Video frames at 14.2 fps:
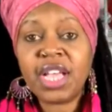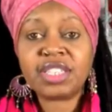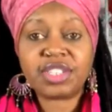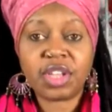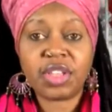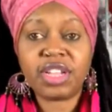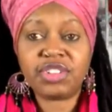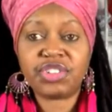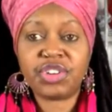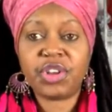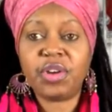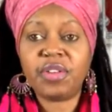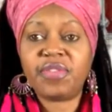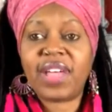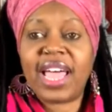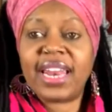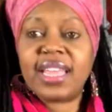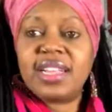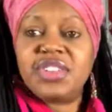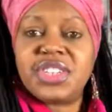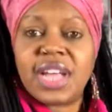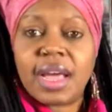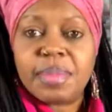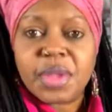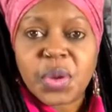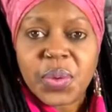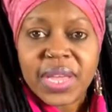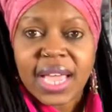so that you're notified each time the
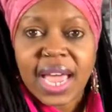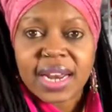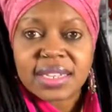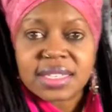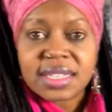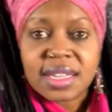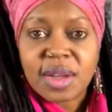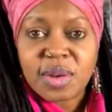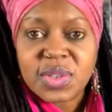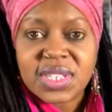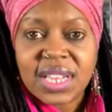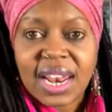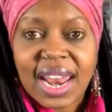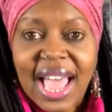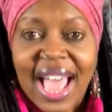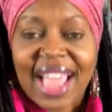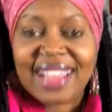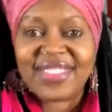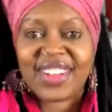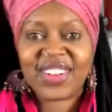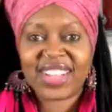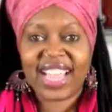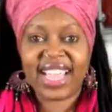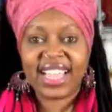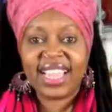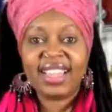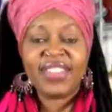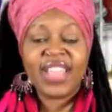Queen Goddess goes live, okay?